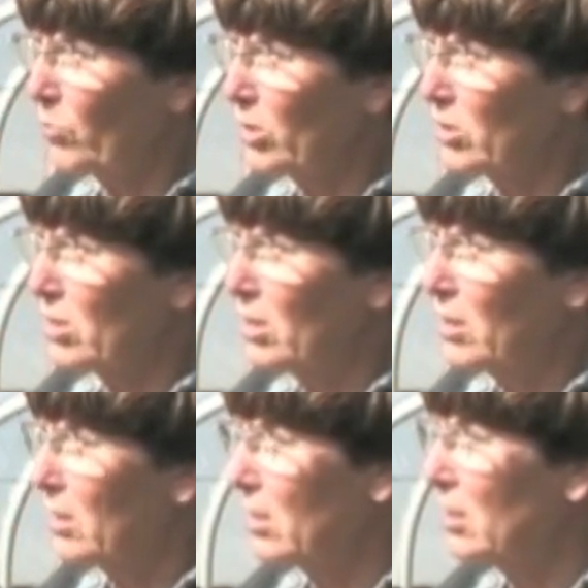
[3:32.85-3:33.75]
types
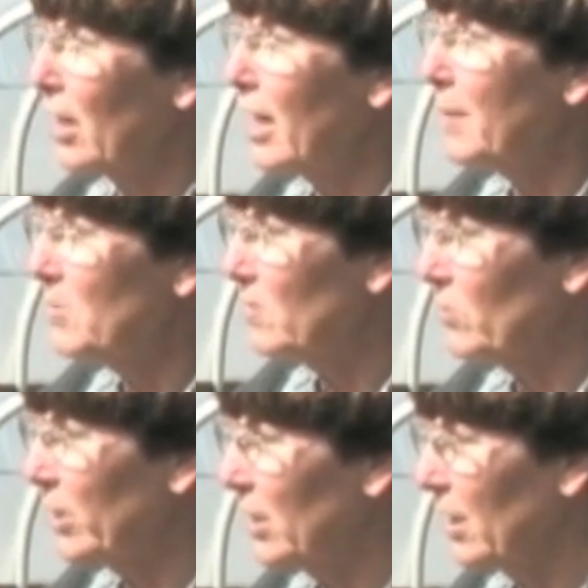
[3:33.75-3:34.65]
of
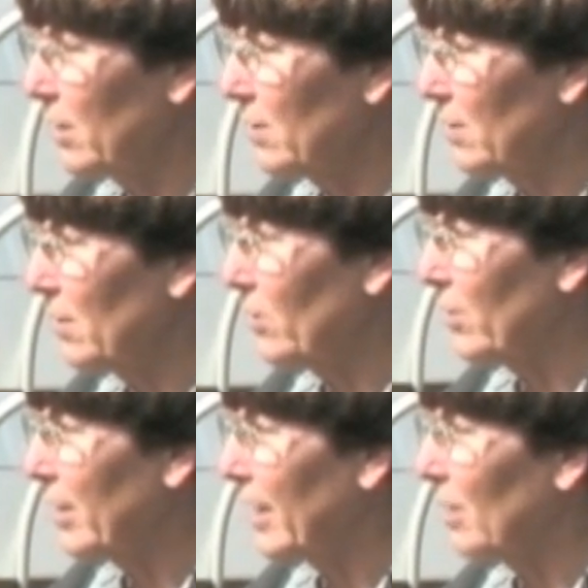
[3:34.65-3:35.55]
greenhouse.
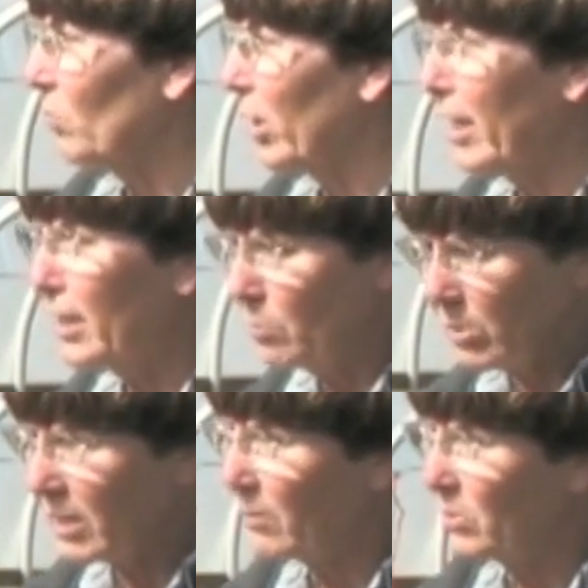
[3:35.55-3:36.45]
Okay, yeah. And why?
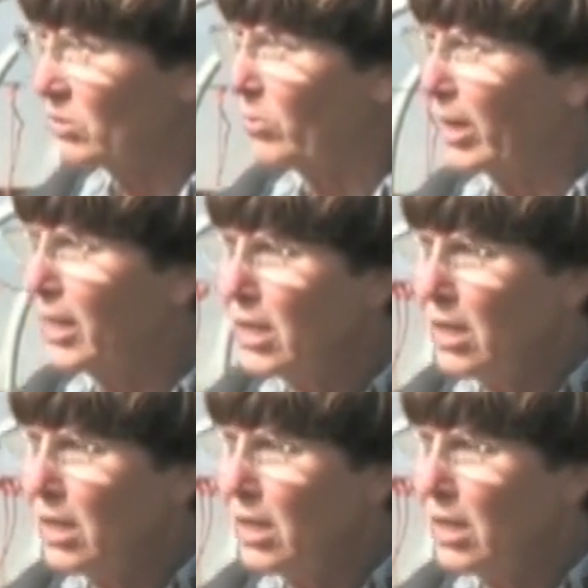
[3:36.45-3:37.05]
But that was why.